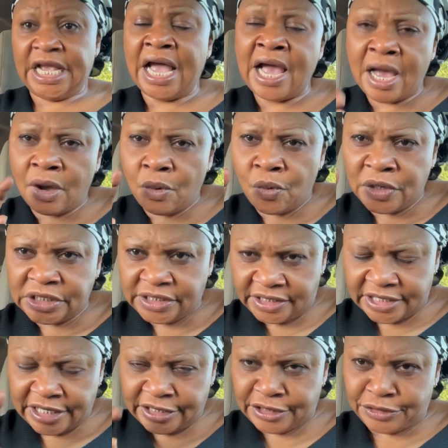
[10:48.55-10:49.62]
I would
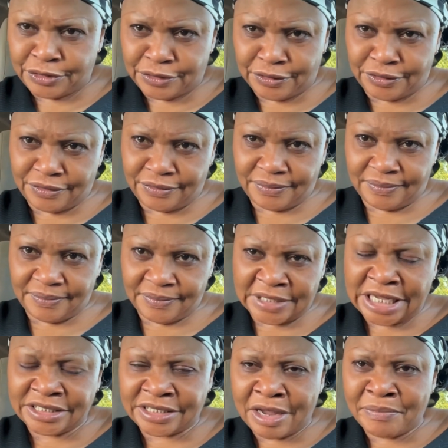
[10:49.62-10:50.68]
say the truth.
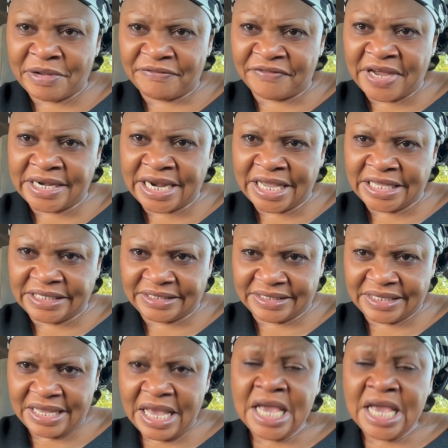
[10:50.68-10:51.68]
That's how my father is.